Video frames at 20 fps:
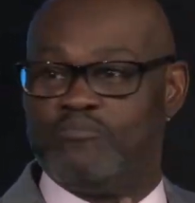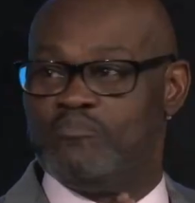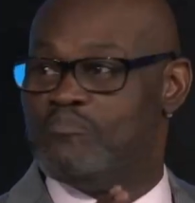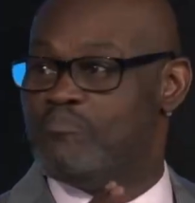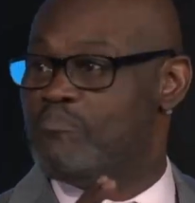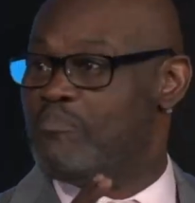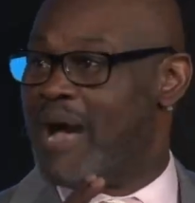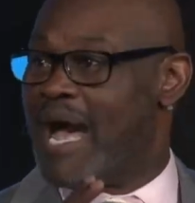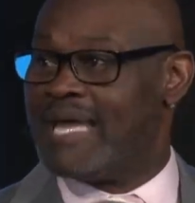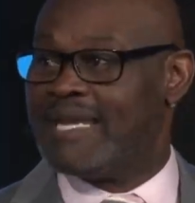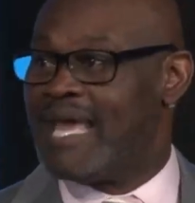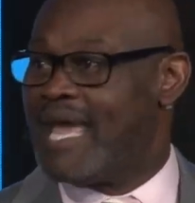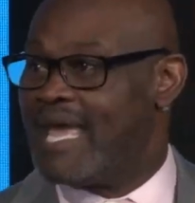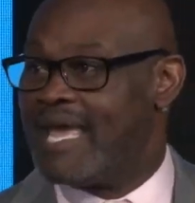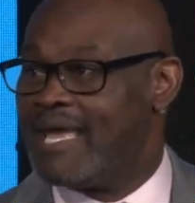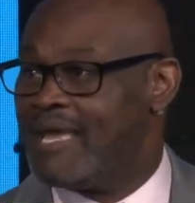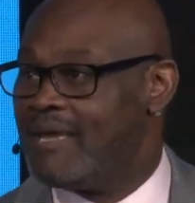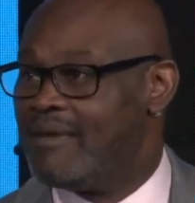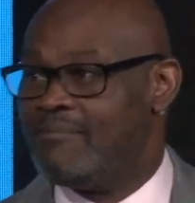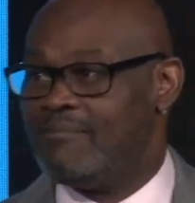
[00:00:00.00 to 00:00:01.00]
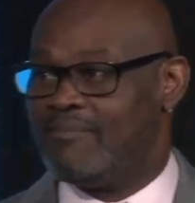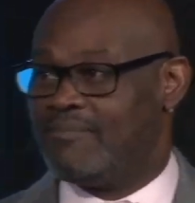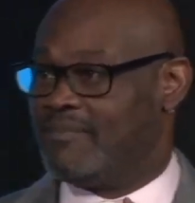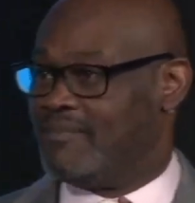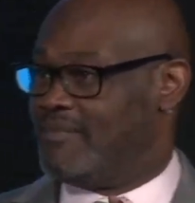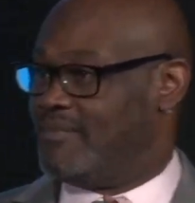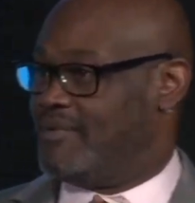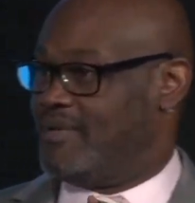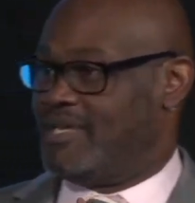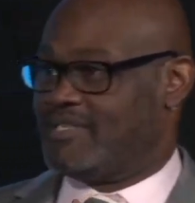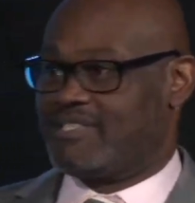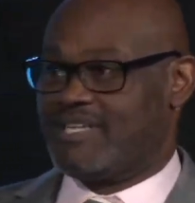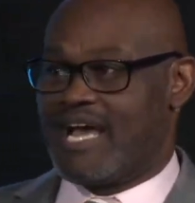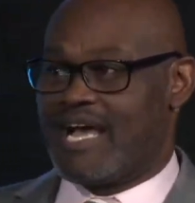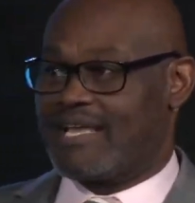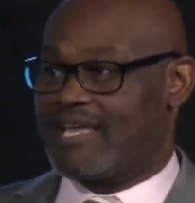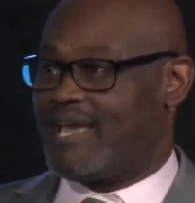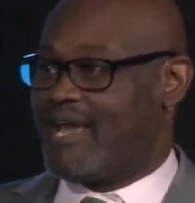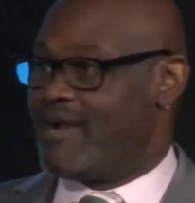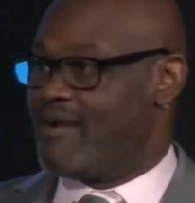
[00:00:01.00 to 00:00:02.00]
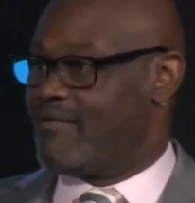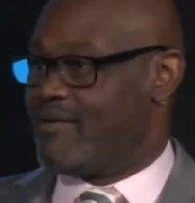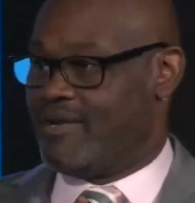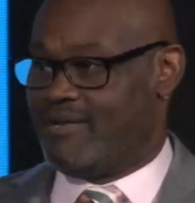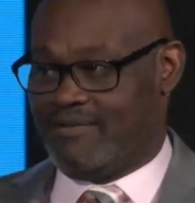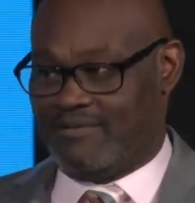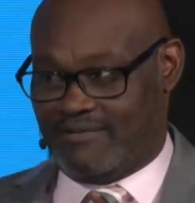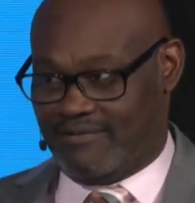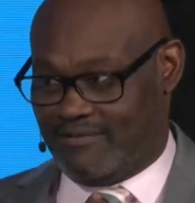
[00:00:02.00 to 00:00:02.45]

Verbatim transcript: my name is not Karen.